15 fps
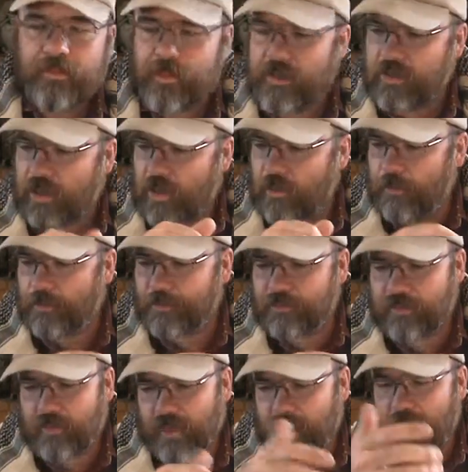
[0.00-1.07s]
So,
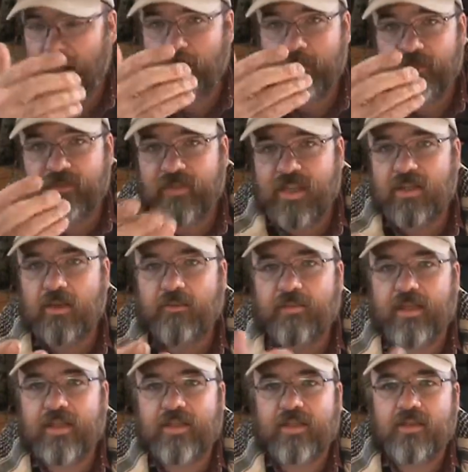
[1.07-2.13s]
physical
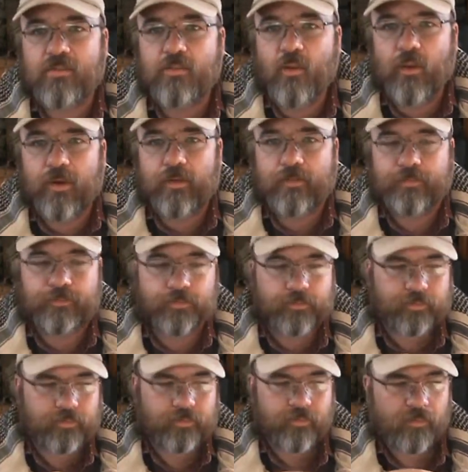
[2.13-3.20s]
fitness is important.
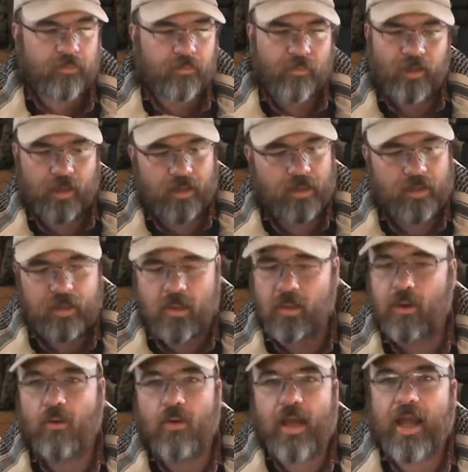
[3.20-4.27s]
You
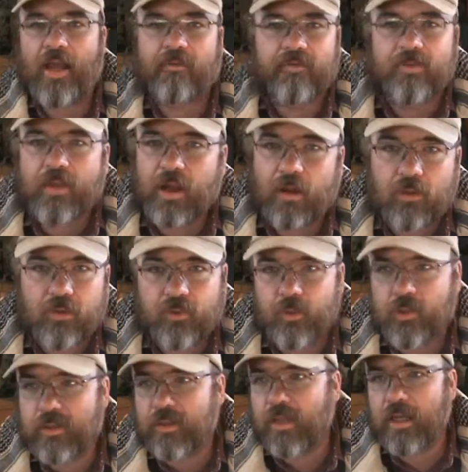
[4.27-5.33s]
don't have to be Arnold
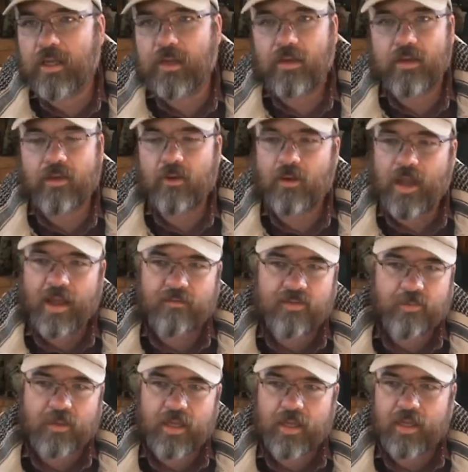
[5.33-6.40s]
Schwarzenegger. You don't have to
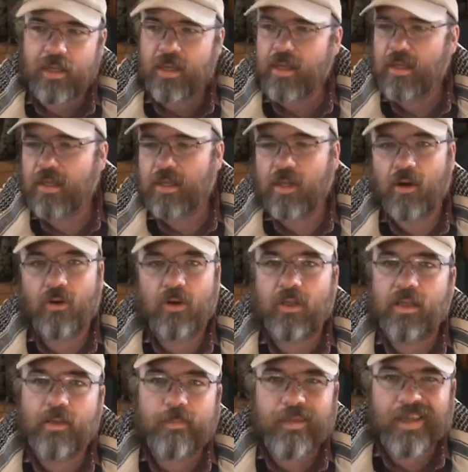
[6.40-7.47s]
be, an
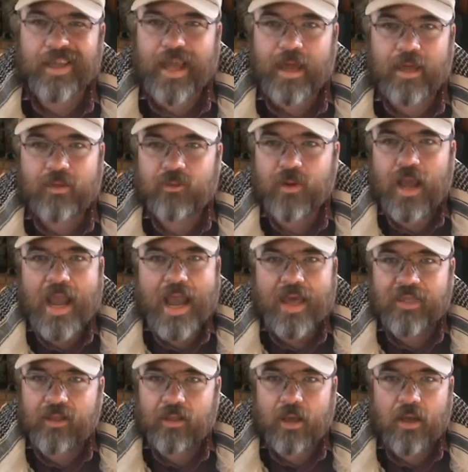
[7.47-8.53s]
Olympic
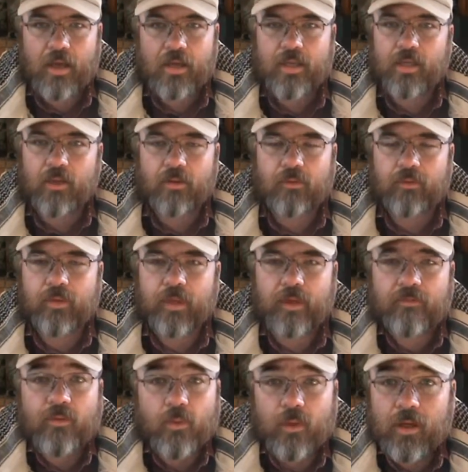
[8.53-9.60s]
triathlon.
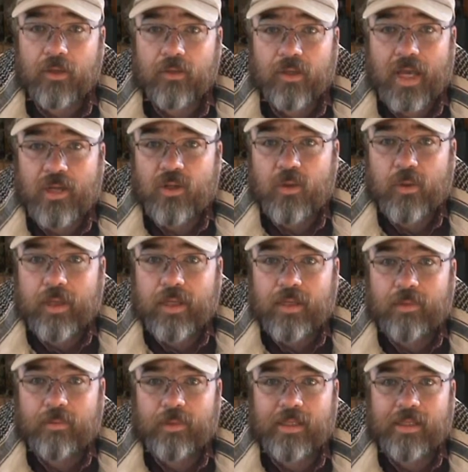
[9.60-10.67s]
If you want to do that, do
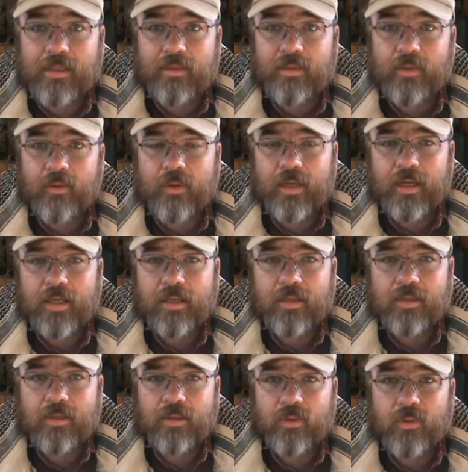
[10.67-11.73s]
it. But do
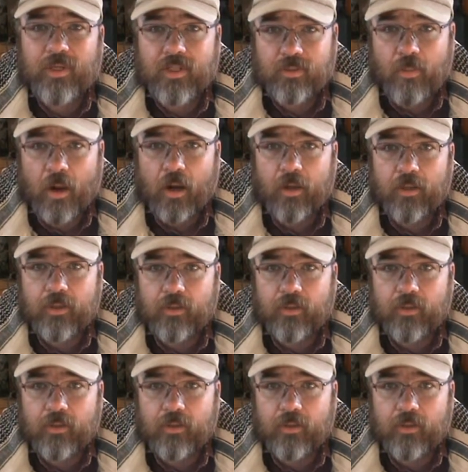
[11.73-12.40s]
it smart.